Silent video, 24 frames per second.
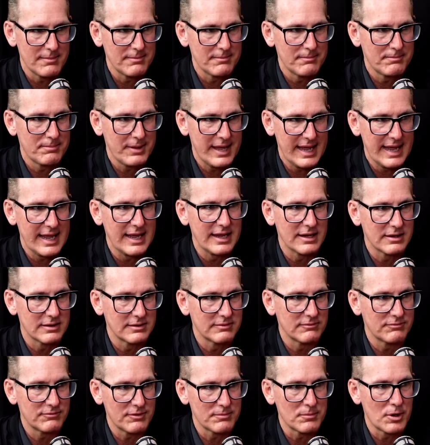
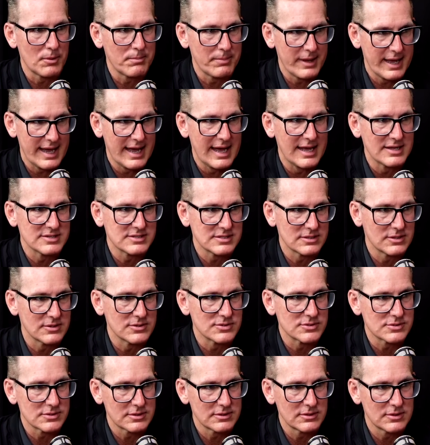pain from our past and
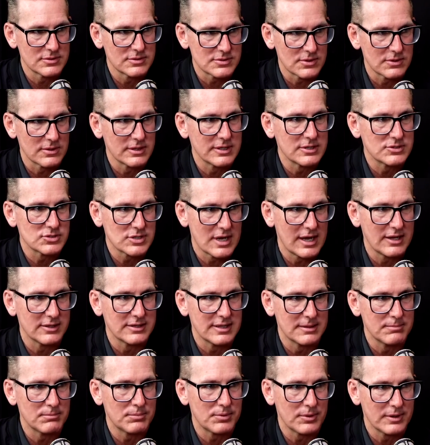those early child
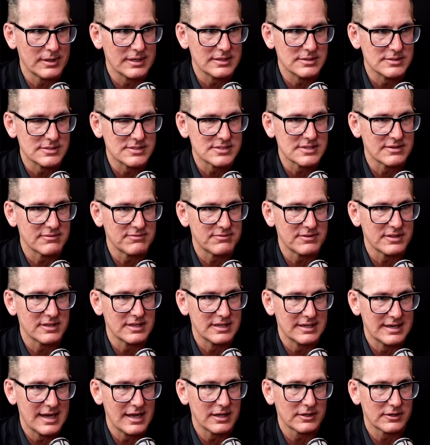imprints of
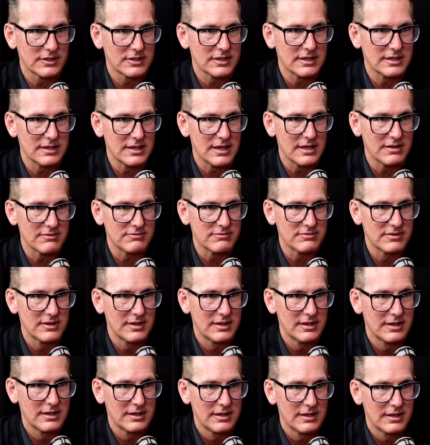feeling not good enough
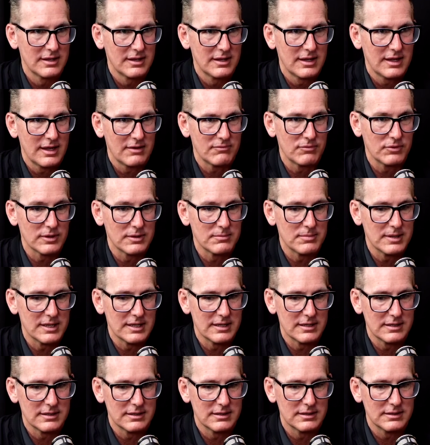have really
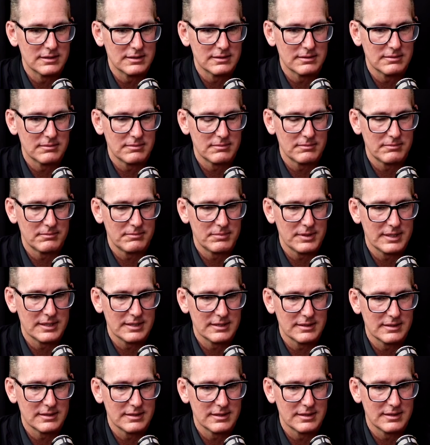been
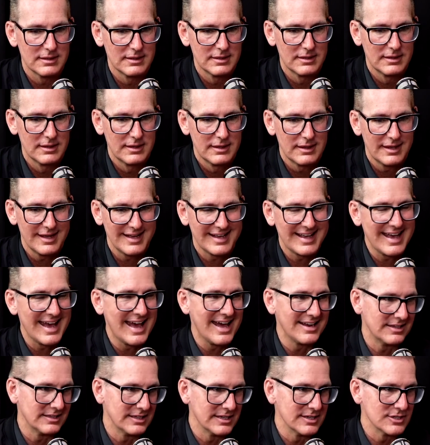a
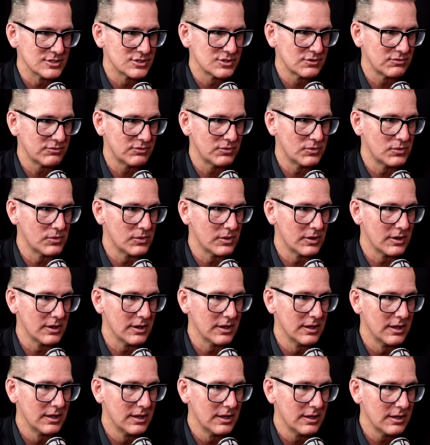catalyst for
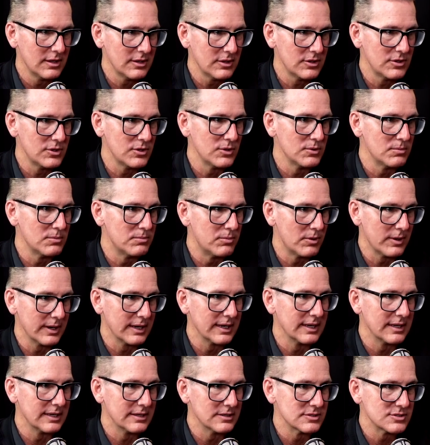you
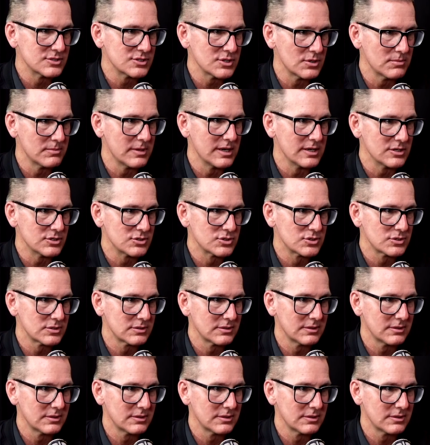bringing so much